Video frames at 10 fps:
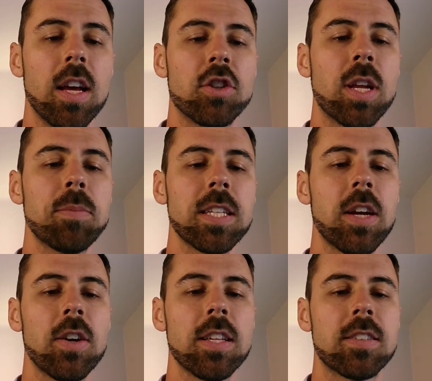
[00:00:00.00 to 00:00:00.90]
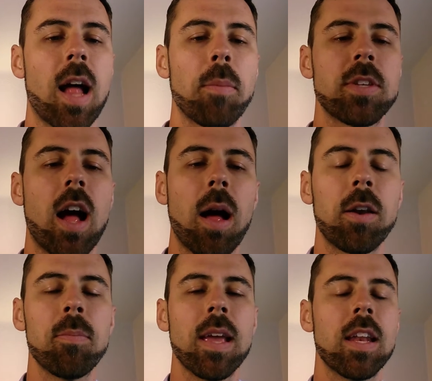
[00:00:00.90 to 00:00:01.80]
Shape Security stops
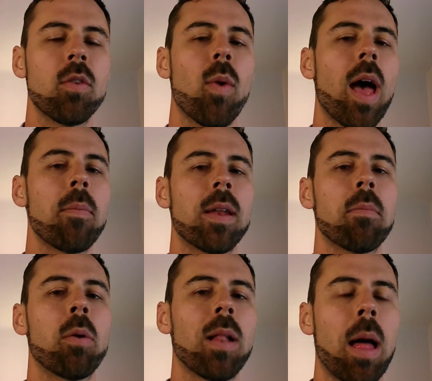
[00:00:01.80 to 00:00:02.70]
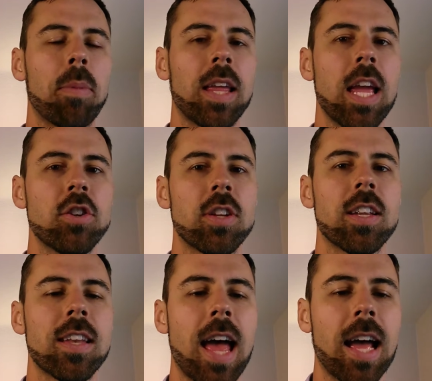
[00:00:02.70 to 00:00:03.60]
automated web and mobile application
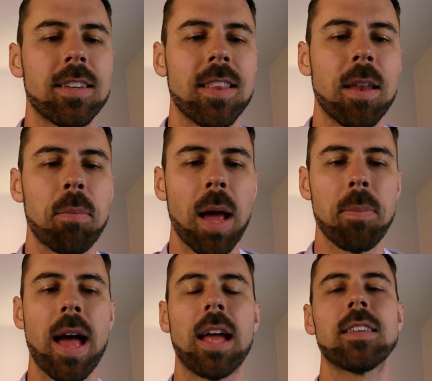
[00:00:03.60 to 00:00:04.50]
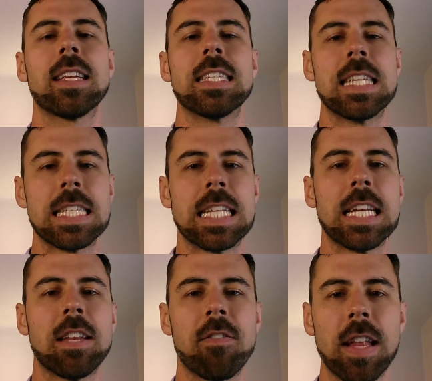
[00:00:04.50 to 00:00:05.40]
attacks that bypass
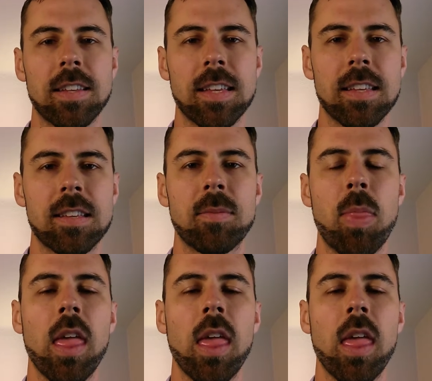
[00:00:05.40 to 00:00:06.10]
existing defenses.